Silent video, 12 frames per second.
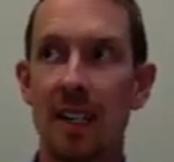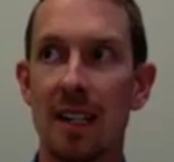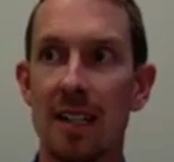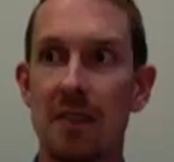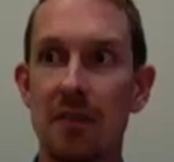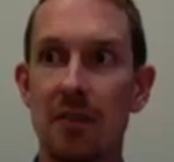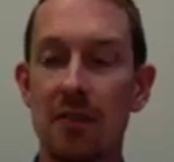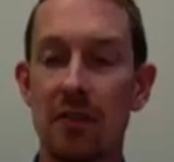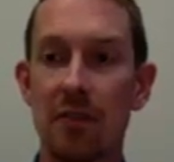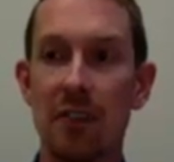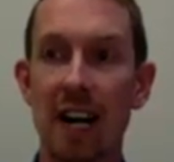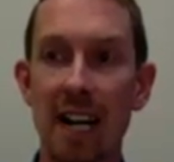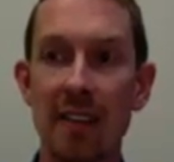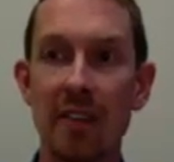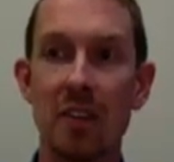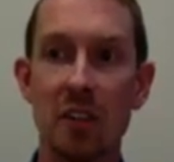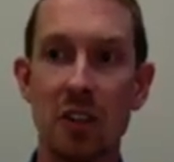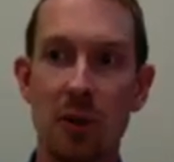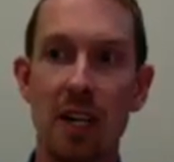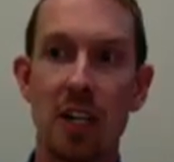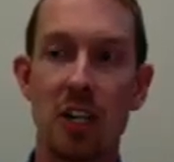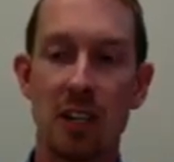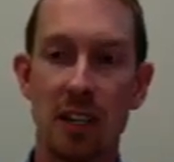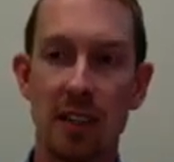to find this
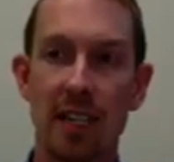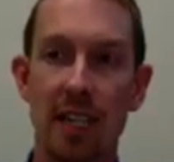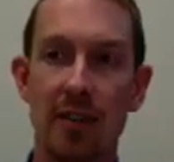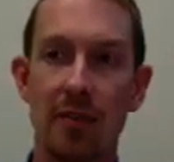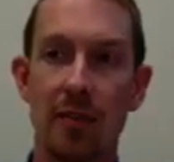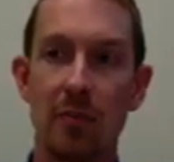direction in life,